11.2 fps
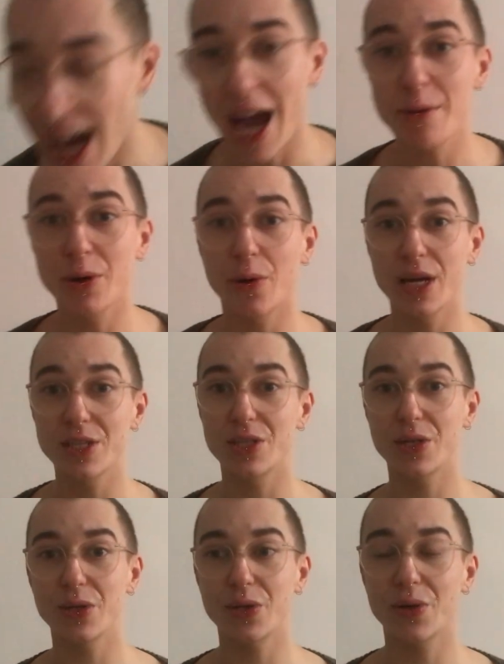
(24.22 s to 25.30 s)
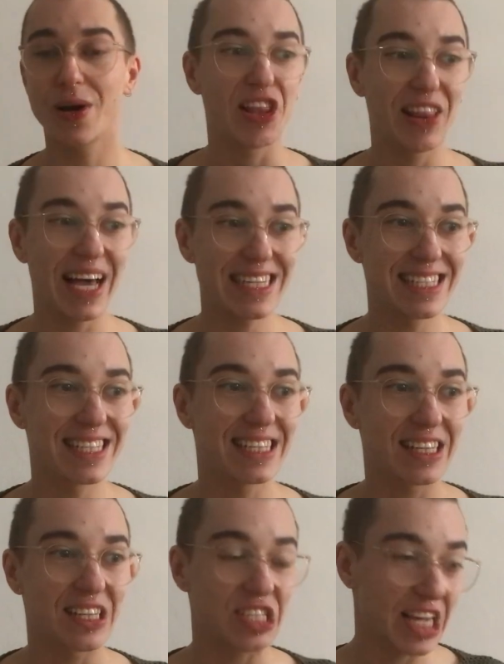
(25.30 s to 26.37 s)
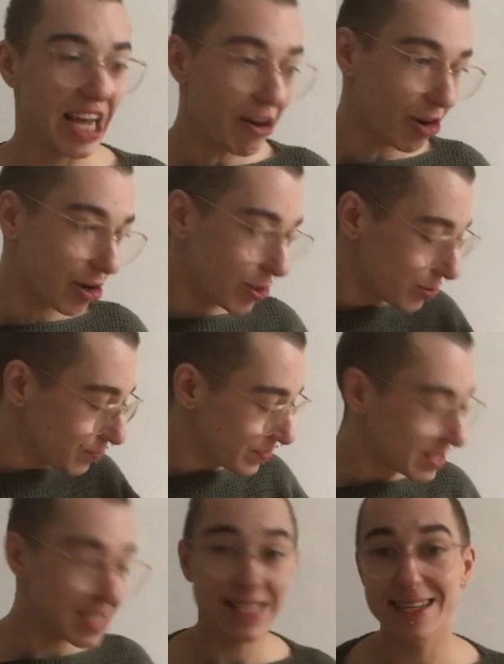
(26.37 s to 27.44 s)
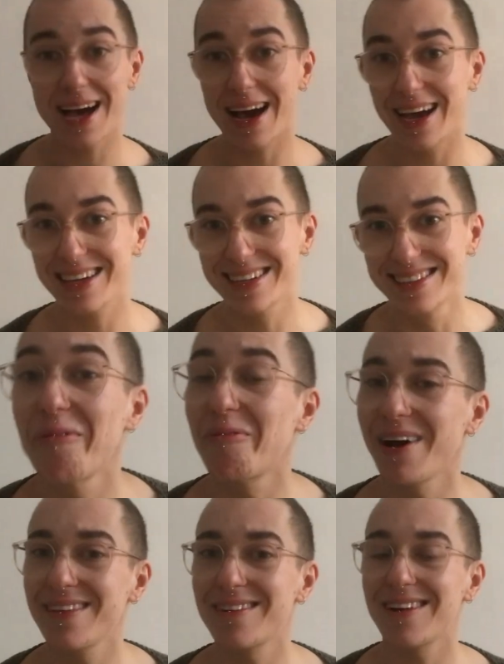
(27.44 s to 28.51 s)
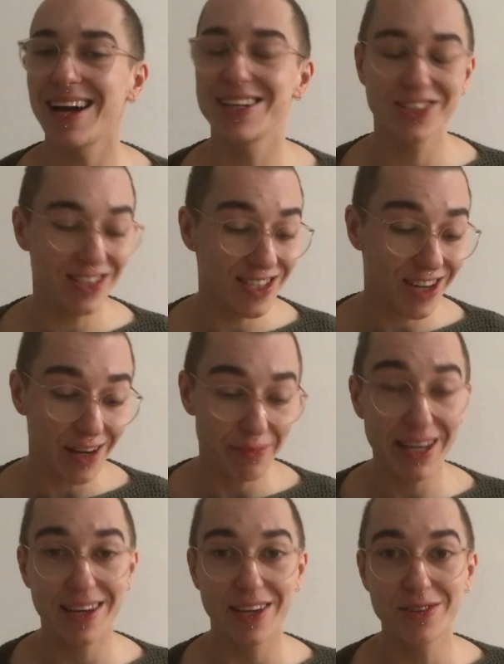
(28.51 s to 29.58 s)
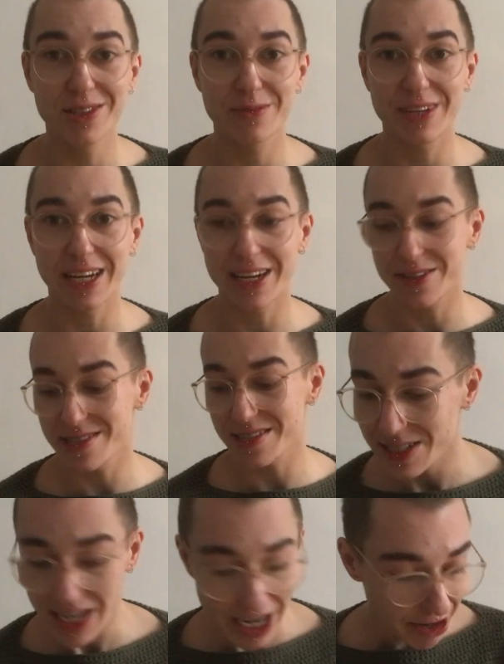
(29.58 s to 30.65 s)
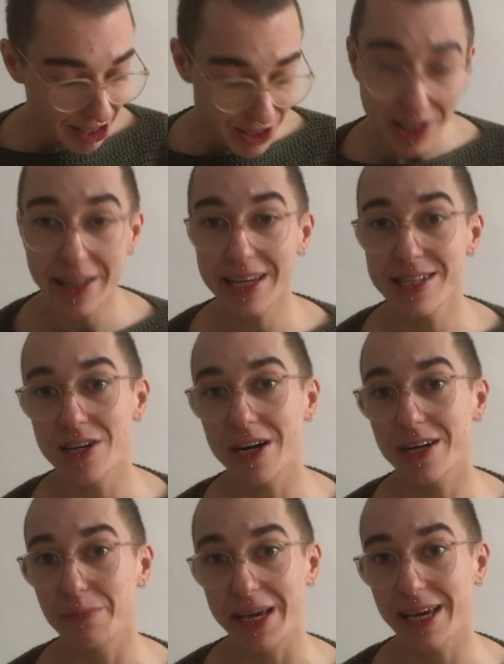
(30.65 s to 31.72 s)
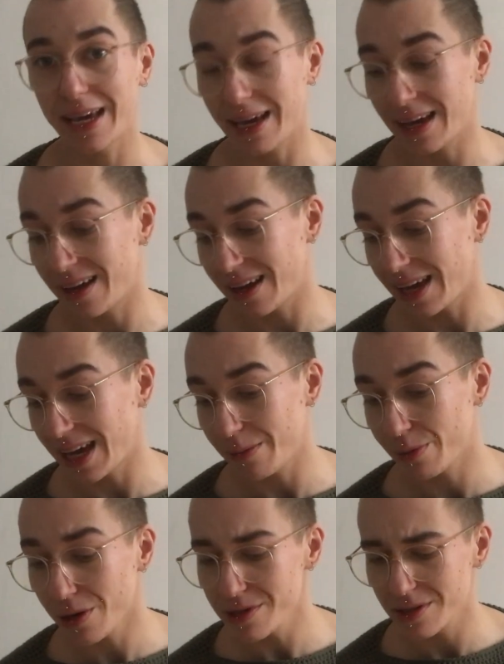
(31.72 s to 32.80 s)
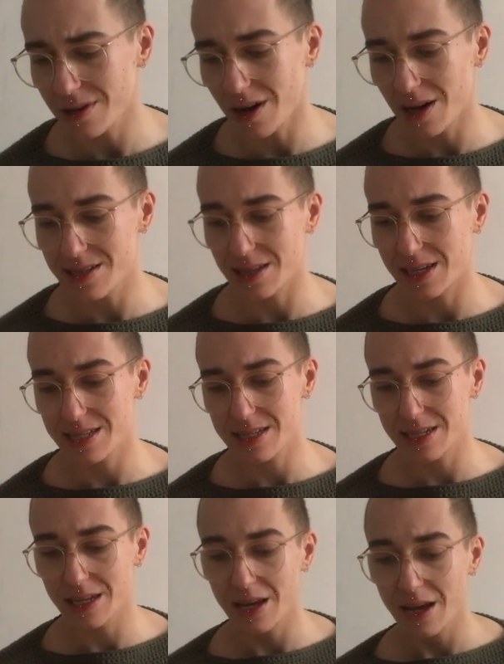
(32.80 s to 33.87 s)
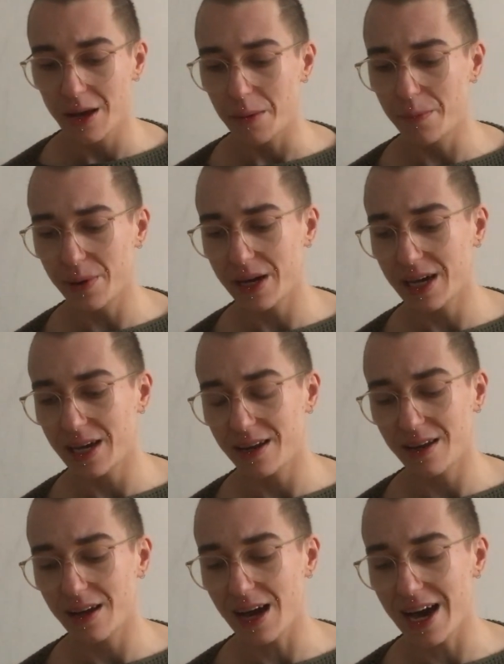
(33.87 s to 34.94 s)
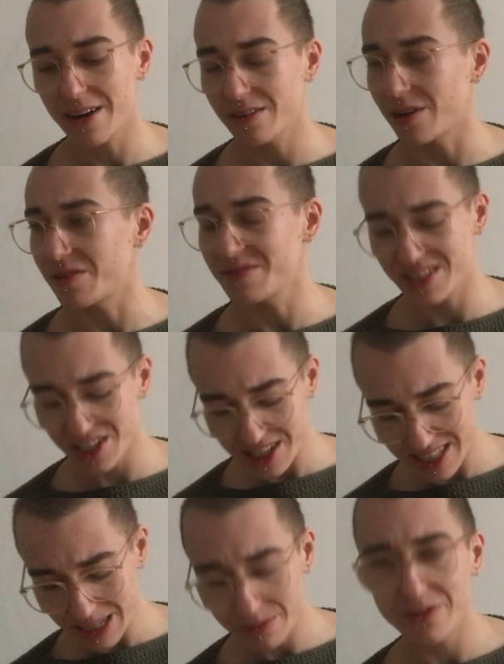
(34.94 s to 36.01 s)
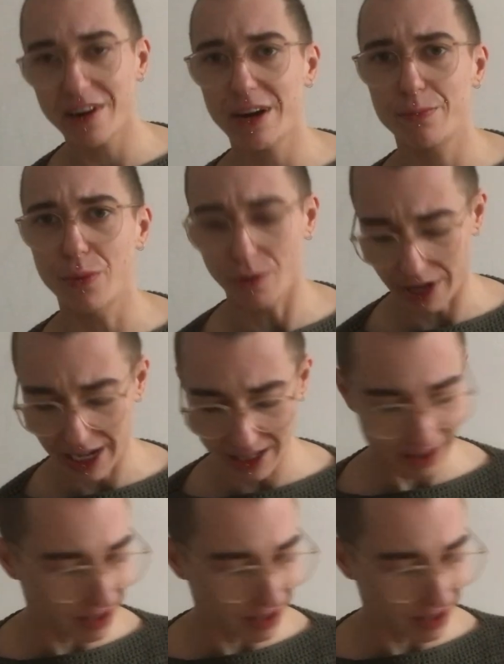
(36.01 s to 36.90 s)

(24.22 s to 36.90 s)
I'm going to let the tarot decide whether I should start making YouTube videos. Because I originally started making a pros and cons list, but I don't know, it just seemed very boring.